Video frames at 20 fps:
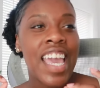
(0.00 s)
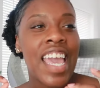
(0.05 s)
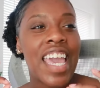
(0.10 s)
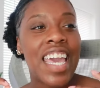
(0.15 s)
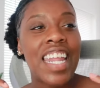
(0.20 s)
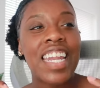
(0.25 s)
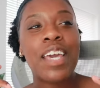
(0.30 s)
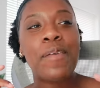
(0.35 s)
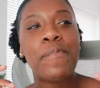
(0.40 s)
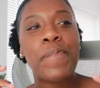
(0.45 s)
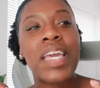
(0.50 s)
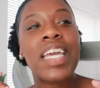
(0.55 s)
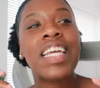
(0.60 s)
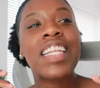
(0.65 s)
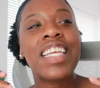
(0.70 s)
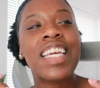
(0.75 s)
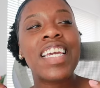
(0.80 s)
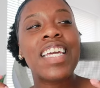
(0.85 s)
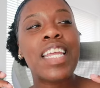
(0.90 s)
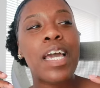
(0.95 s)
an
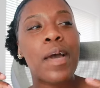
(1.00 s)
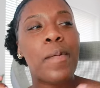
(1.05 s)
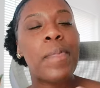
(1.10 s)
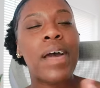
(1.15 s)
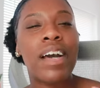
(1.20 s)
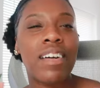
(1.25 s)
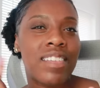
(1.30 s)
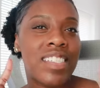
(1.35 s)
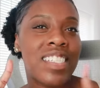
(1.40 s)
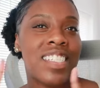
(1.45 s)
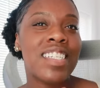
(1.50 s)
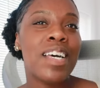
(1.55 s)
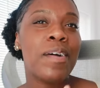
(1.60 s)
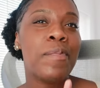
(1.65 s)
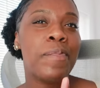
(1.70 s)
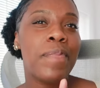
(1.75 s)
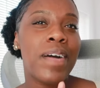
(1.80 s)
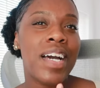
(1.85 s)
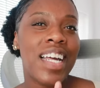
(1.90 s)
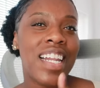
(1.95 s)
opinion about
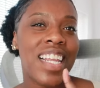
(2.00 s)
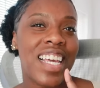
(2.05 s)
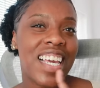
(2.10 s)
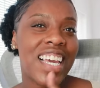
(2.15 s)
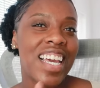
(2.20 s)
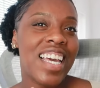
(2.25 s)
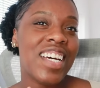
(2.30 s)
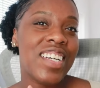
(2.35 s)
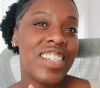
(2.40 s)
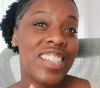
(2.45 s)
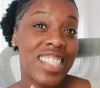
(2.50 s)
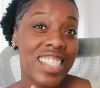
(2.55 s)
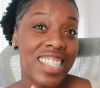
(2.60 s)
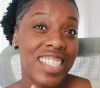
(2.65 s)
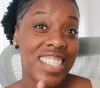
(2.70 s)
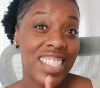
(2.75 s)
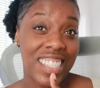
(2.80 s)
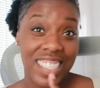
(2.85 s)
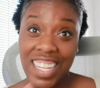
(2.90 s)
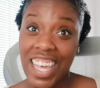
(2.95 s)
somebody
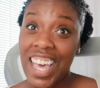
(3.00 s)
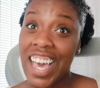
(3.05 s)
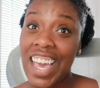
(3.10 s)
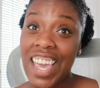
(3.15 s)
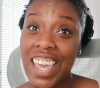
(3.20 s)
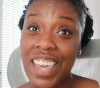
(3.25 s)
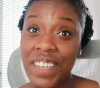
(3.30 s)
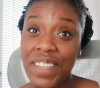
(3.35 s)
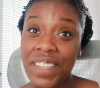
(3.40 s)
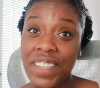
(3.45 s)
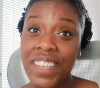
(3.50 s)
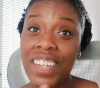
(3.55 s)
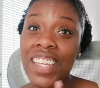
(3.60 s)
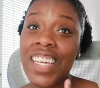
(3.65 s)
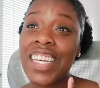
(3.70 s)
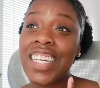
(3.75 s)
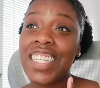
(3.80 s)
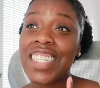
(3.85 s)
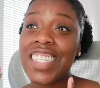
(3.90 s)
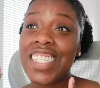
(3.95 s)
else's life,
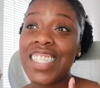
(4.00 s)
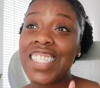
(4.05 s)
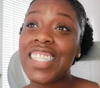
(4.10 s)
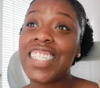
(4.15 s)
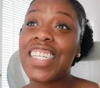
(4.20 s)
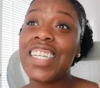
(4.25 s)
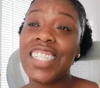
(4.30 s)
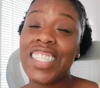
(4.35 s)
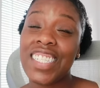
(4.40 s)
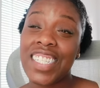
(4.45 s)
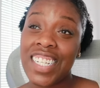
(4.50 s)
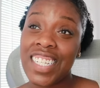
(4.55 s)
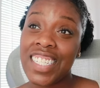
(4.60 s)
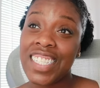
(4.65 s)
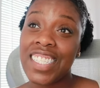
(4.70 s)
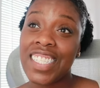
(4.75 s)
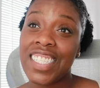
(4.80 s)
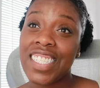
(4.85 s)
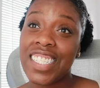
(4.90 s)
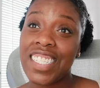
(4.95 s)

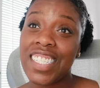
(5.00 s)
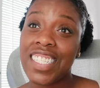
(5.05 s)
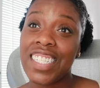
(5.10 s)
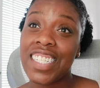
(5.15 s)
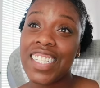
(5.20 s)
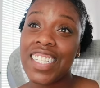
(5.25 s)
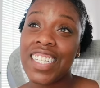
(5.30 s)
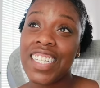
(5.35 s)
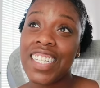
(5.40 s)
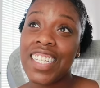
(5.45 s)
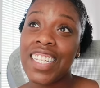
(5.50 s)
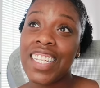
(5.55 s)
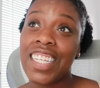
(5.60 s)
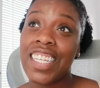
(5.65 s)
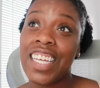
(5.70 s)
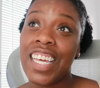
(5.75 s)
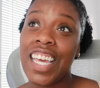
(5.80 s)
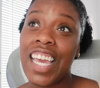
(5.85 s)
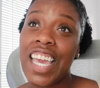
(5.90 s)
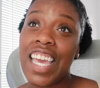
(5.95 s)
decisions,
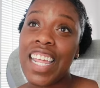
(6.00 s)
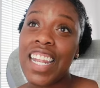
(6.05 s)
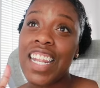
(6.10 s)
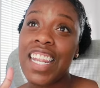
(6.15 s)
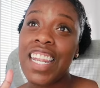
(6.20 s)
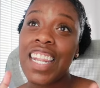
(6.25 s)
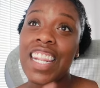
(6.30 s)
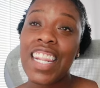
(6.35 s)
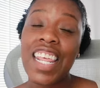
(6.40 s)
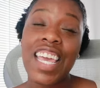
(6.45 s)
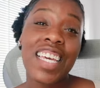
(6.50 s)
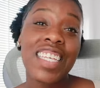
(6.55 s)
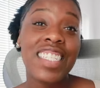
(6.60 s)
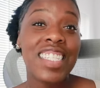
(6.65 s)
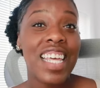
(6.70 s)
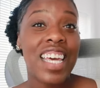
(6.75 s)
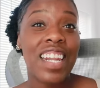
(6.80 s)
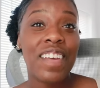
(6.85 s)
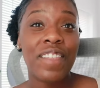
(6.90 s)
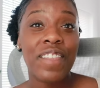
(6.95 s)
and things
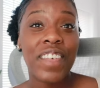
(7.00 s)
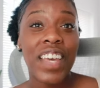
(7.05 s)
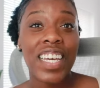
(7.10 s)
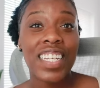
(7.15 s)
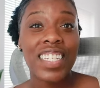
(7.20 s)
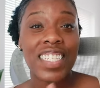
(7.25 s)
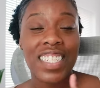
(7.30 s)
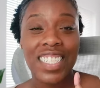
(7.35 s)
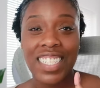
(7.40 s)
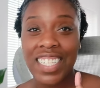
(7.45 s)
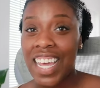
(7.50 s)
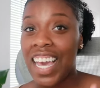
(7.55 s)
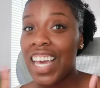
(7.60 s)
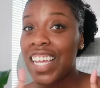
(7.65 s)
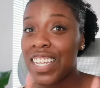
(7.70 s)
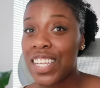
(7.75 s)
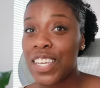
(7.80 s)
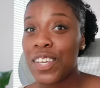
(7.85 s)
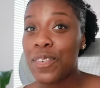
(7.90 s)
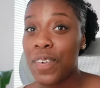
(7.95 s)
that affect
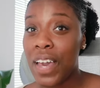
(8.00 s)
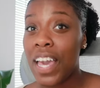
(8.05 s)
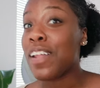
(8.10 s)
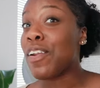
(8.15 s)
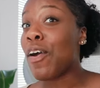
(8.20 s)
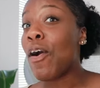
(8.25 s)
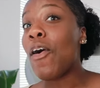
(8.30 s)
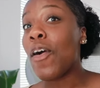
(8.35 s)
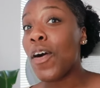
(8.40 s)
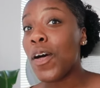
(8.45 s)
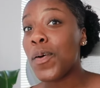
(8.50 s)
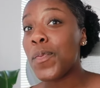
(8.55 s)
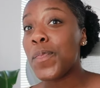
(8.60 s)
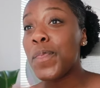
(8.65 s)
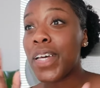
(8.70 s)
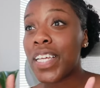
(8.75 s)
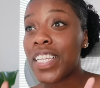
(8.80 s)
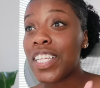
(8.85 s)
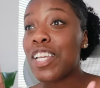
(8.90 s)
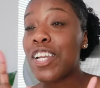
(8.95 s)
not you at all,
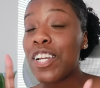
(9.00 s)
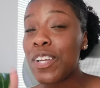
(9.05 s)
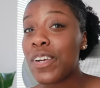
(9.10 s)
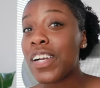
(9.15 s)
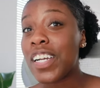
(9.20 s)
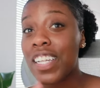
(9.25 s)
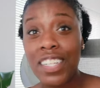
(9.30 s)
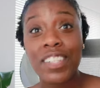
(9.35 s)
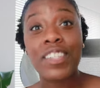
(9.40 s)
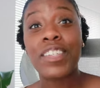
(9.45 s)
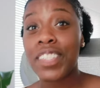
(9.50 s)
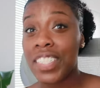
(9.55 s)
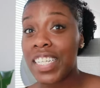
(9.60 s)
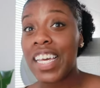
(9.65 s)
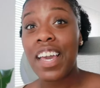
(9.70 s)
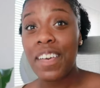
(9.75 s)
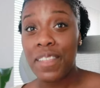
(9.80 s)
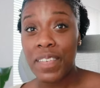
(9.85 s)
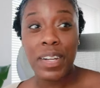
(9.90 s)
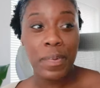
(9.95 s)
but you are going to
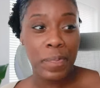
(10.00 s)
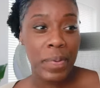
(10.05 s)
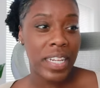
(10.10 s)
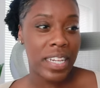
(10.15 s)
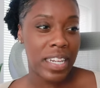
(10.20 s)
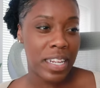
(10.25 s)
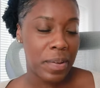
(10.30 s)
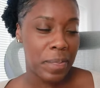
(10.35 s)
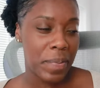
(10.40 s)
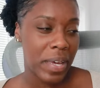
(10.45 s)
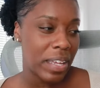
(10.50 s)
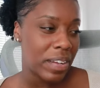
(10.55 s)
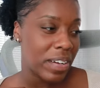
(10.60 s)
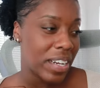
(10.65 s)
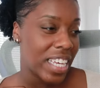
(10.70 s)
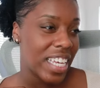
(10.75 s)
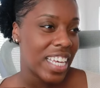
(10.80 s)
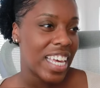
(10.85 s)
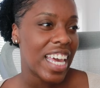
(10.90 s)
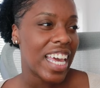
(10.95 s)
have an opinion about
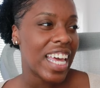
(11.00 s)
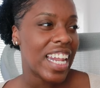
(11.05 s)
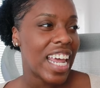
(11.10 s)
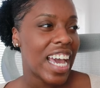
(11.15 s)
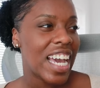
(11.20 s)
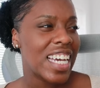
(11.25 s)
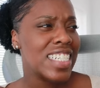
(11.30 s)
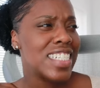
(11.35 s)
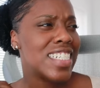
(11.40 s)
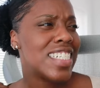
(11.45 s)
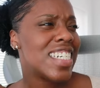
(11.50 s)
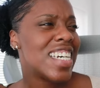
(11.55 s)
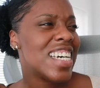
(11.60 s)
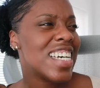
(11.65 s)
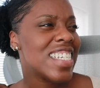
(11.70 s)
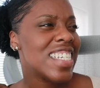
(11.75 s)
it. And I just,